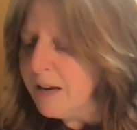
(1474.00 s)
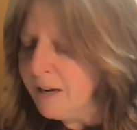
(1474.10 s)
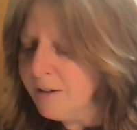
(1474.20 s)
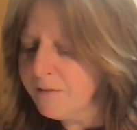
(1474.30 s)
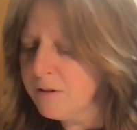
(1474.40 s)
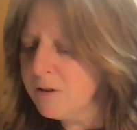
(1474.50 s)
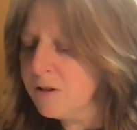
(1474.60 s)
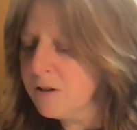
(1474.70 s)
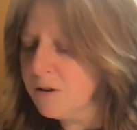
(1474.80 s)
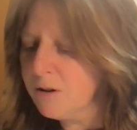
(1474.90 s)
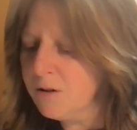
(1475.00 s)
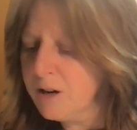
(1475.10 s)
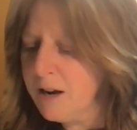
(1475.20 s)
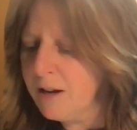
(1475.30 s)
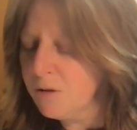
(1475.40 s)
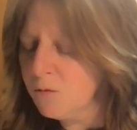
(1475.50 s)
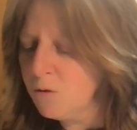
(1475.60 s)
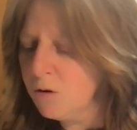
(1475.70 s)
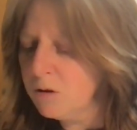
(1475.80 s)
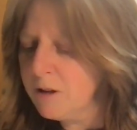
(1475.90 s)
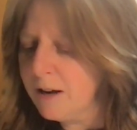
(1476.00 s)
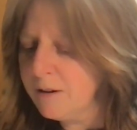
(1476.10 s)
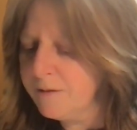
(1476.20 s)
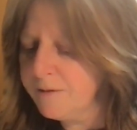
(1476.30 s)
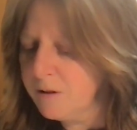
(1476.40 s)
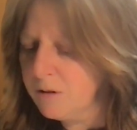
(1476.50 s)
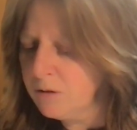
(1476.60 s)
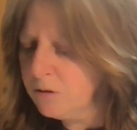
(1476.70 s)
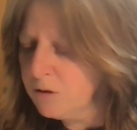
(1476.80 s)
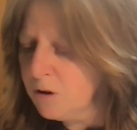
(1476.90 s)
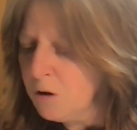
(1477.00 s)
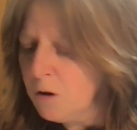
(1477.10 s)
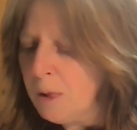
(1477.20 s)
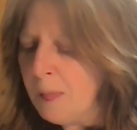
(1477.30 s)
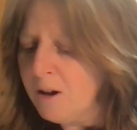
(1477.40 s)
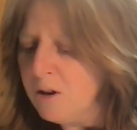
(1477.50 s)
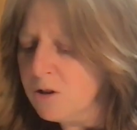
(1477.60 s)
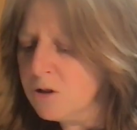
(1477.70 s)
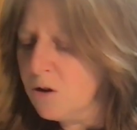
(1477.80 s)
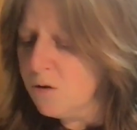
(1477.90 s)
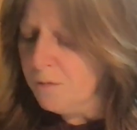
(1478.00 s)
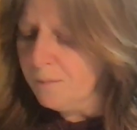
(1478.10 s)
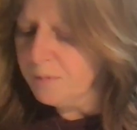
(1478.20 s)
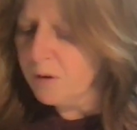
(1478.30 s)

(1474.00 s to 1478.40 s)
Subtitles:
influence and create the world that it fills? So